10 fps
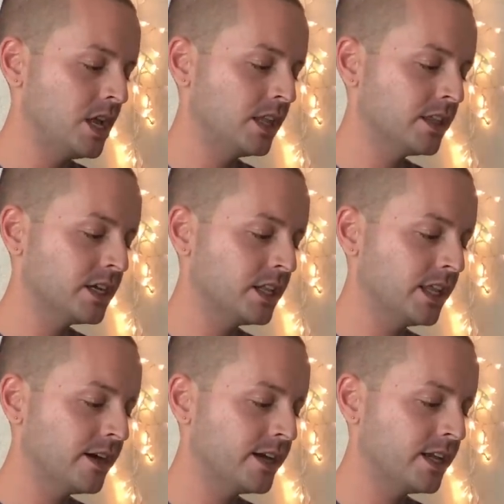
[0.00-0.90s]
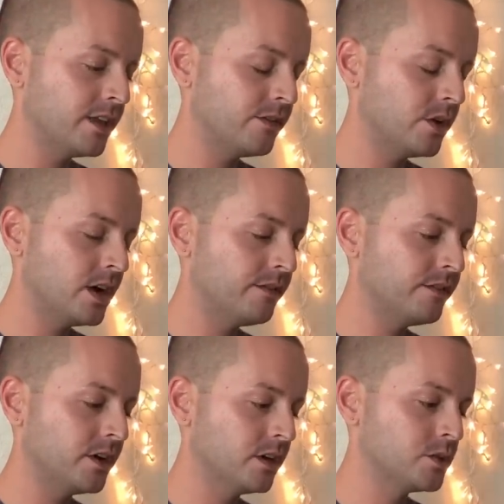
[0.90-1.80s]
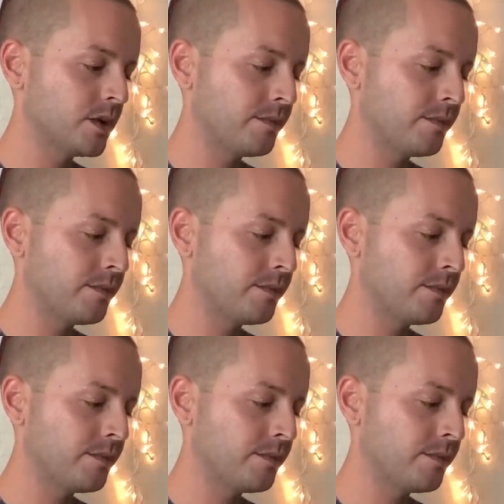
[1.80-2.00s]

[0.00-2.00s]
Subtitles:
Let the clarity give you comfort, is what I'm